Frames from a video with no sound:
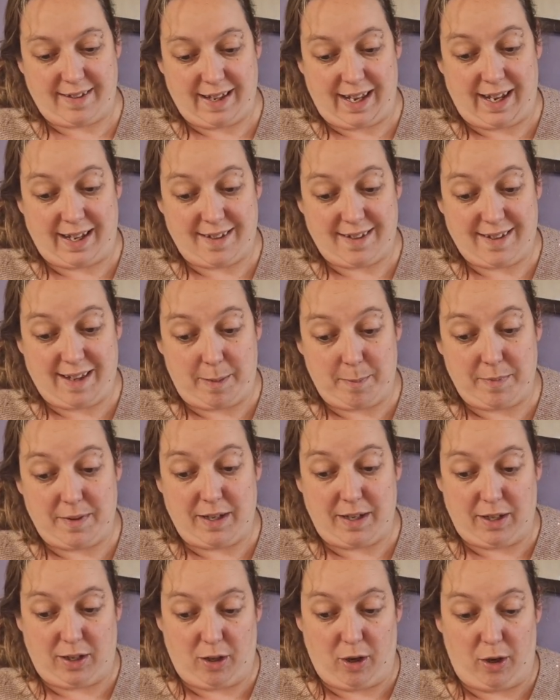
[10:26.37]

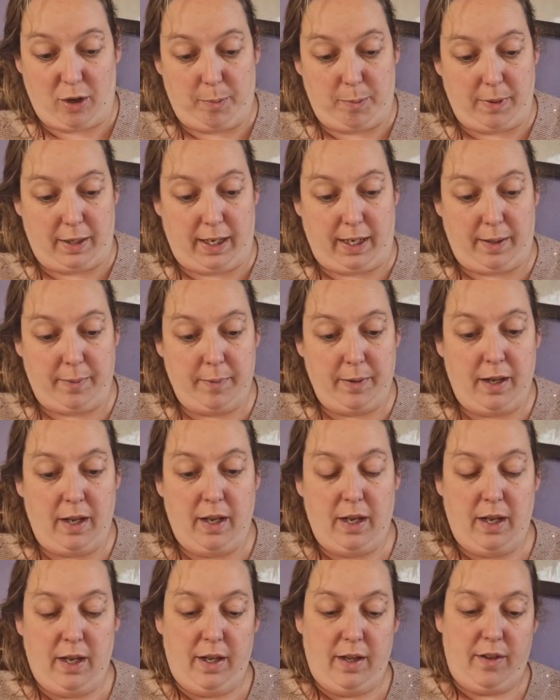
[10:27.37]
accepted globally.
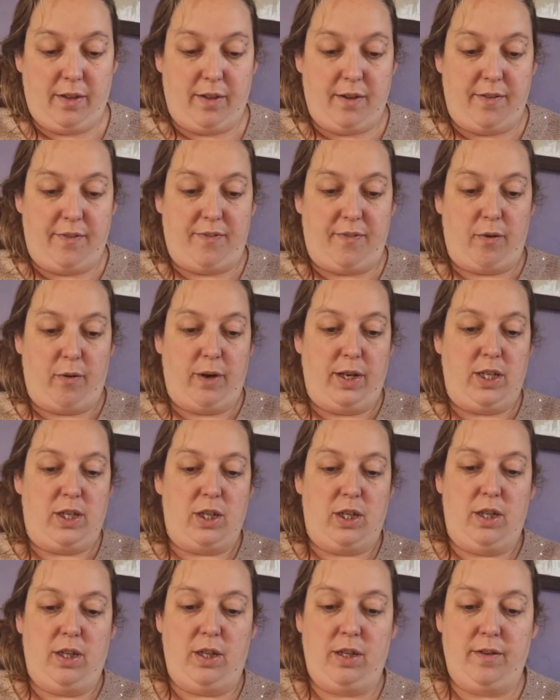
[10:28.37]
The
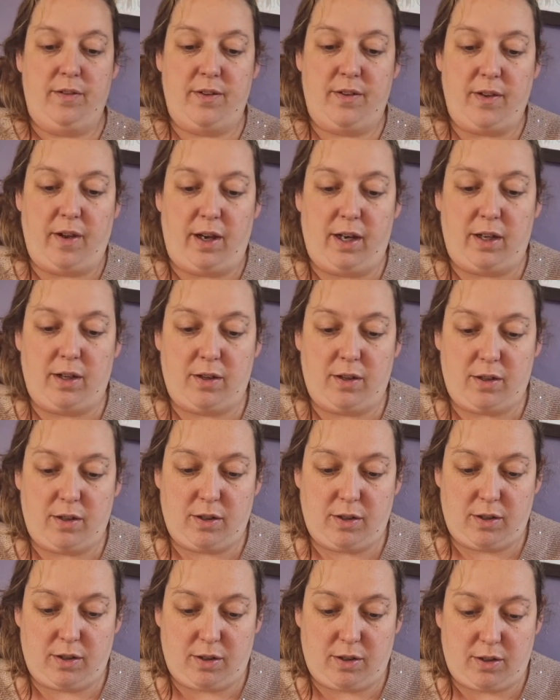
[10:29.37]
Freudian
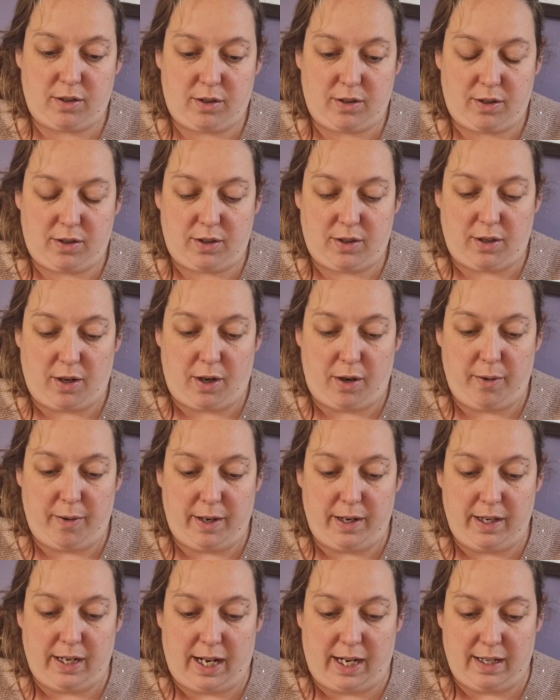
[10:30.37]

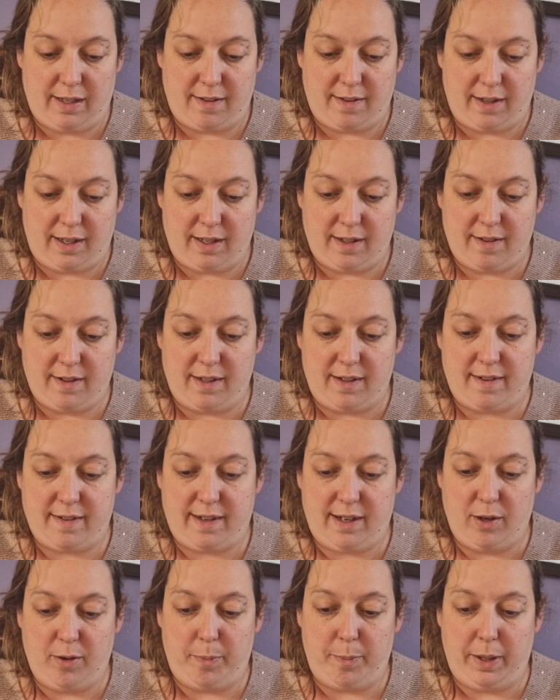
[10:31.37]
psychoanalysis is
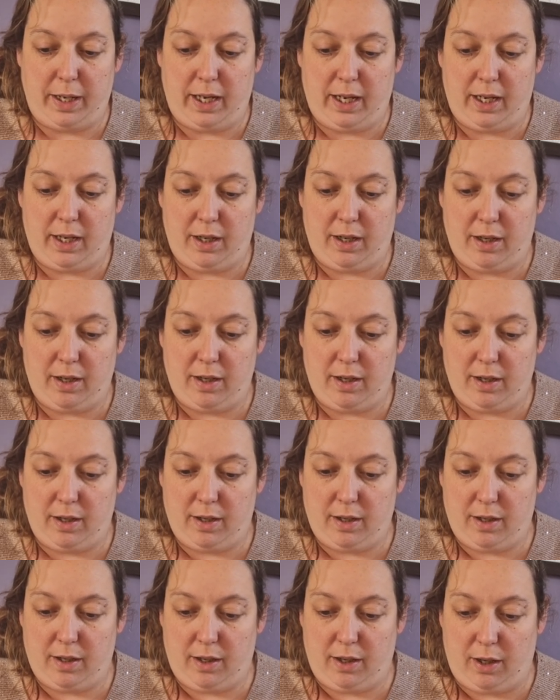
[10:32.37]
still being
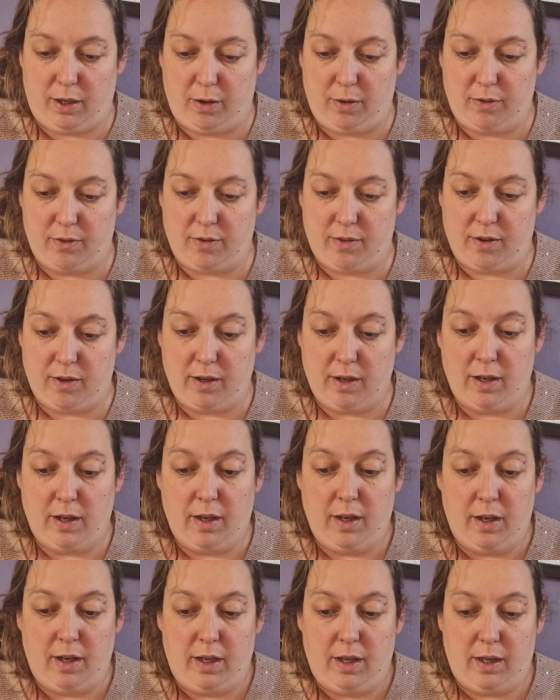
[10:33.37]
used.
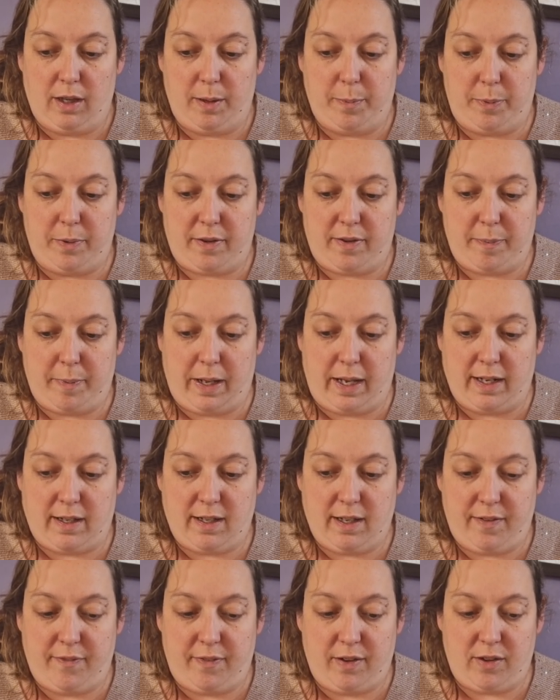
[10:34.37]
The
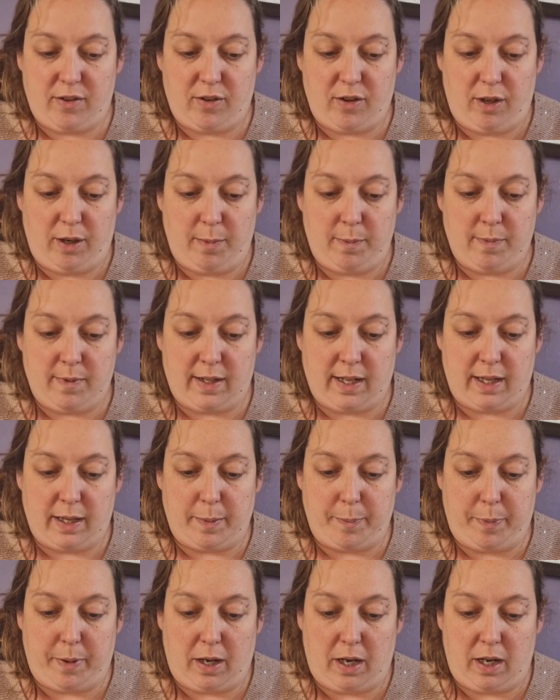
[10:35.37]
perspective assumes that
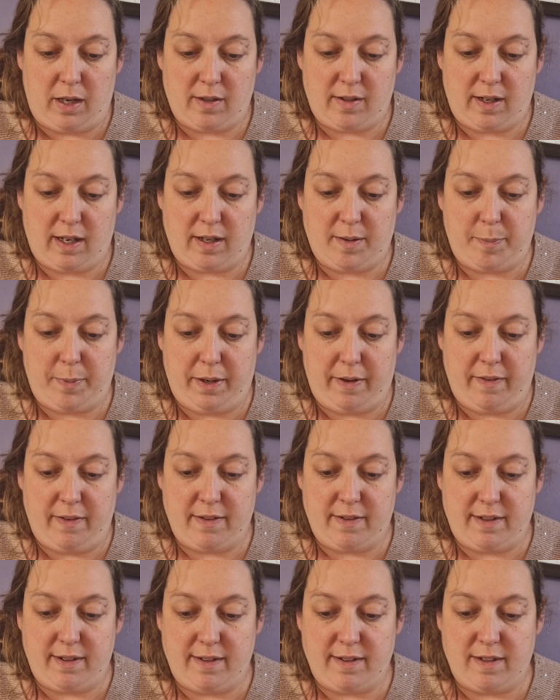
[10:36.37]
the past
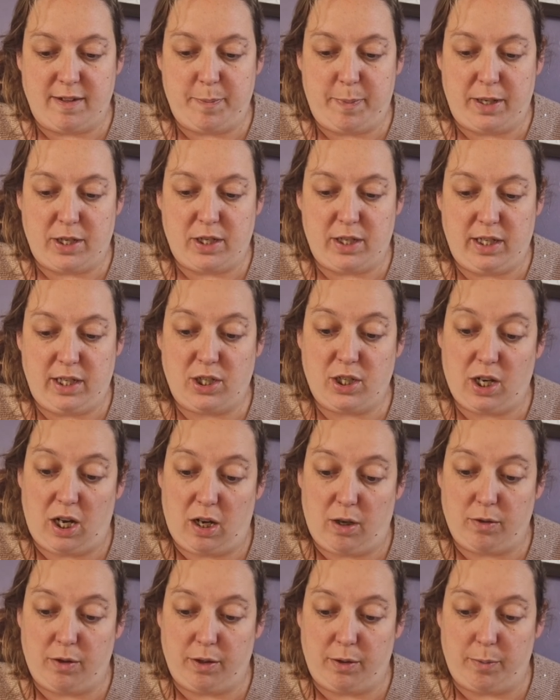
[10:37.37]
experiences, especially
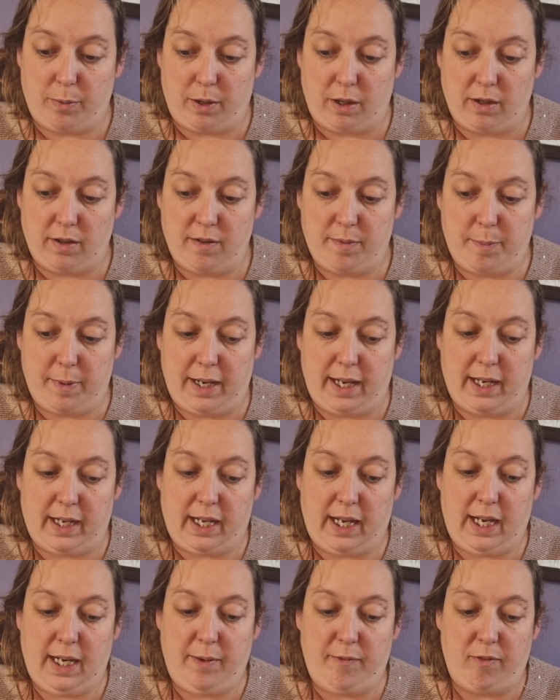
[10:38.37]
childhood ones, play a
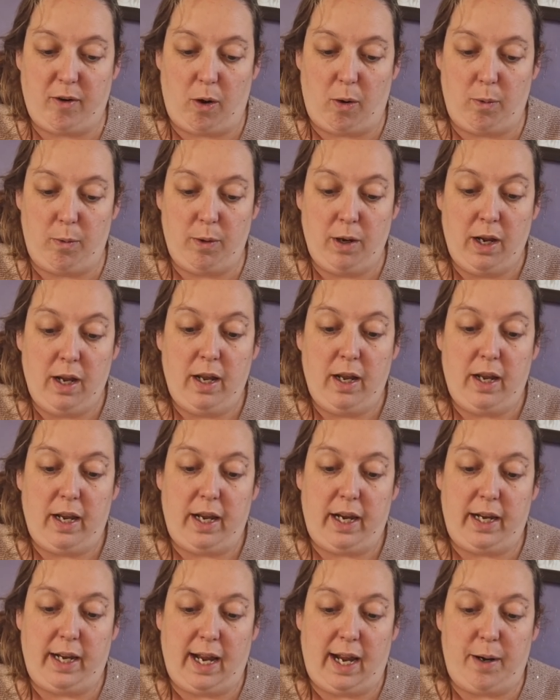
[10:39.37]
key role
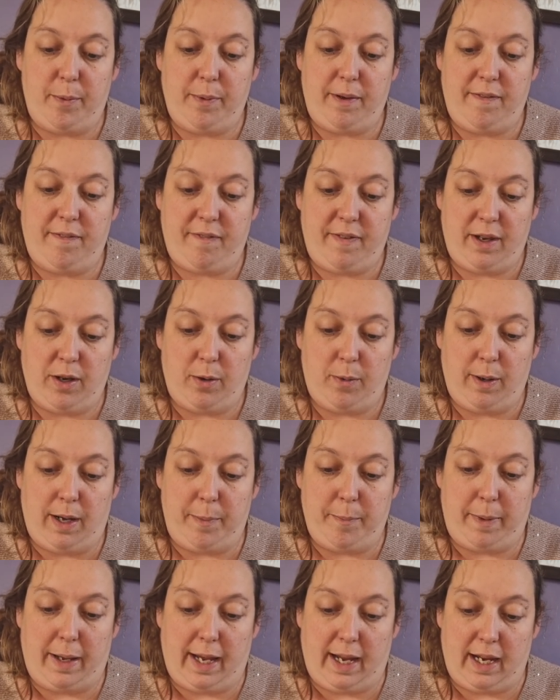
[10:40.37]
in how we feel
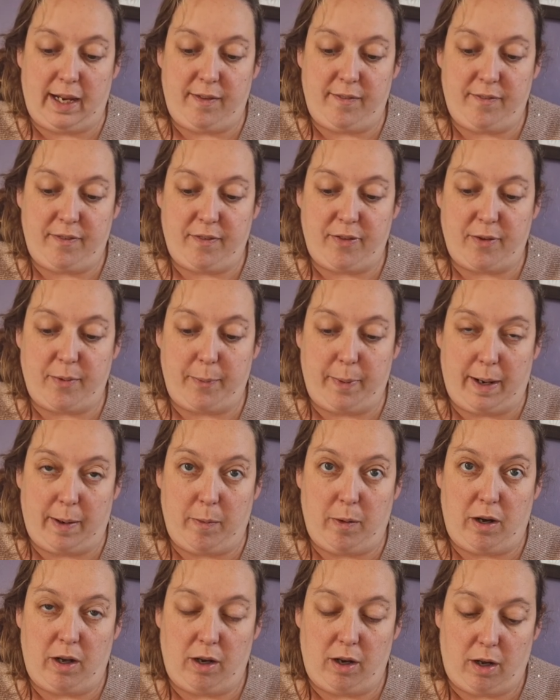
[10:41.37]
and behave
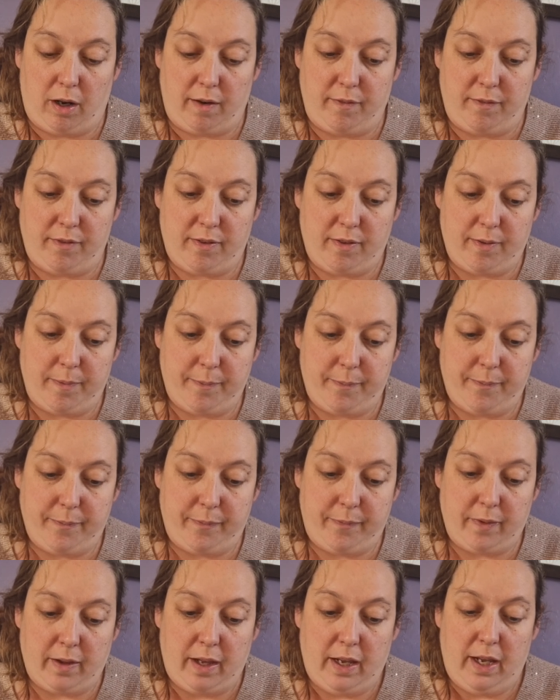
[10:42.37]
throughout our lives.
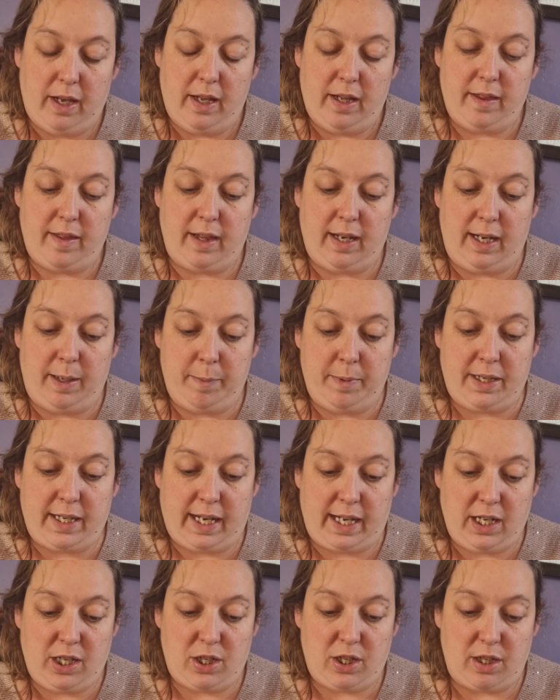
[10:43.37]
The
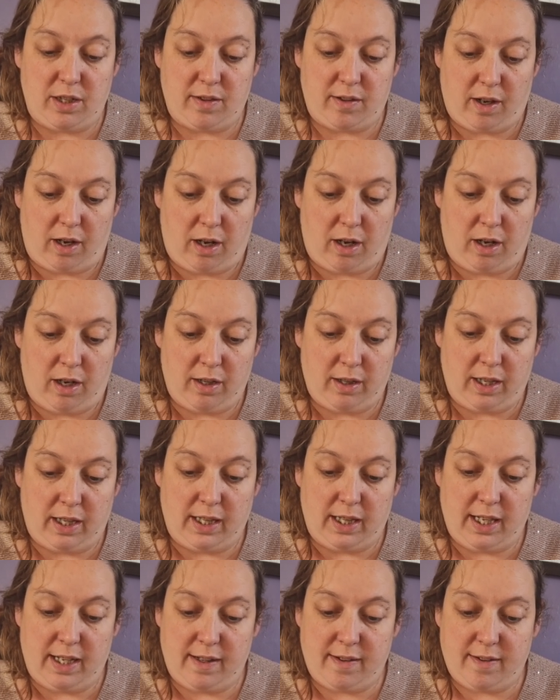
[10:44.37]
limitations are
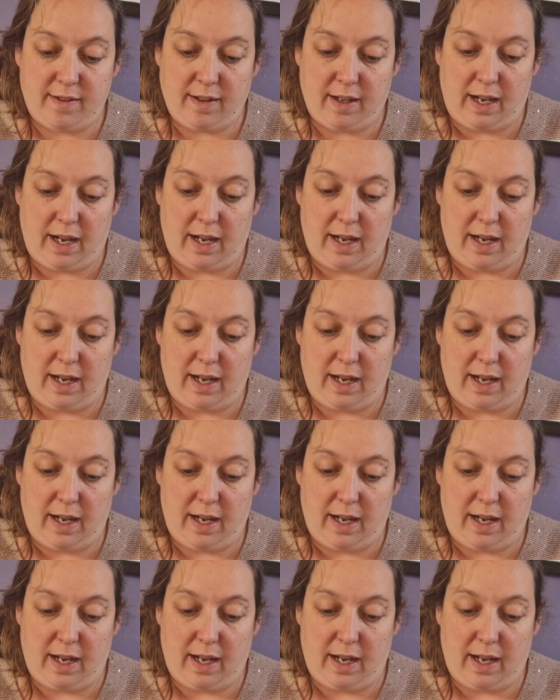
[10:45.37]
that this